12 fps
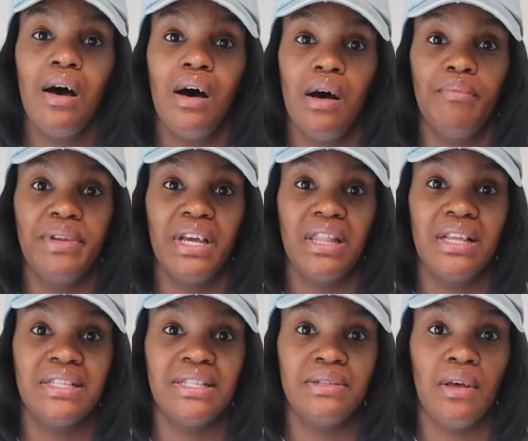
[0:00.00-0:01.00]

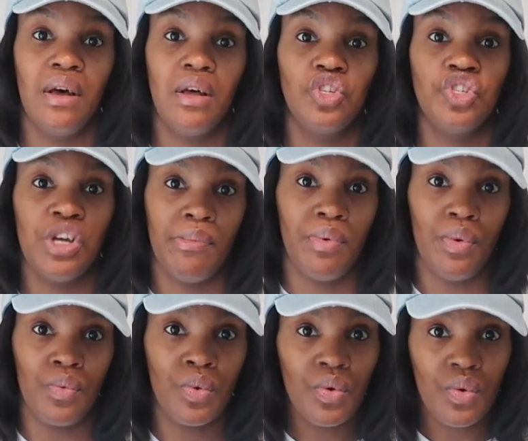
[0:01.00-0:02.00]
Dylan's
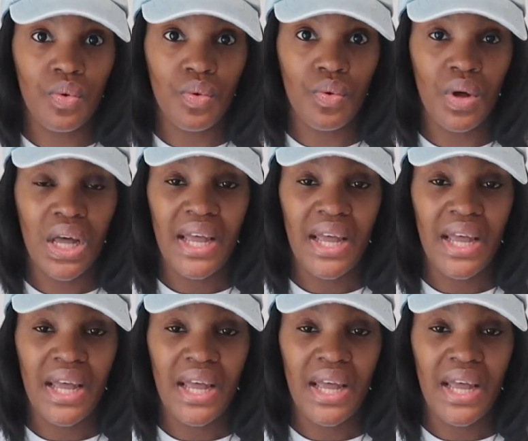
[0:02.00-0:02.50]
Jumperoo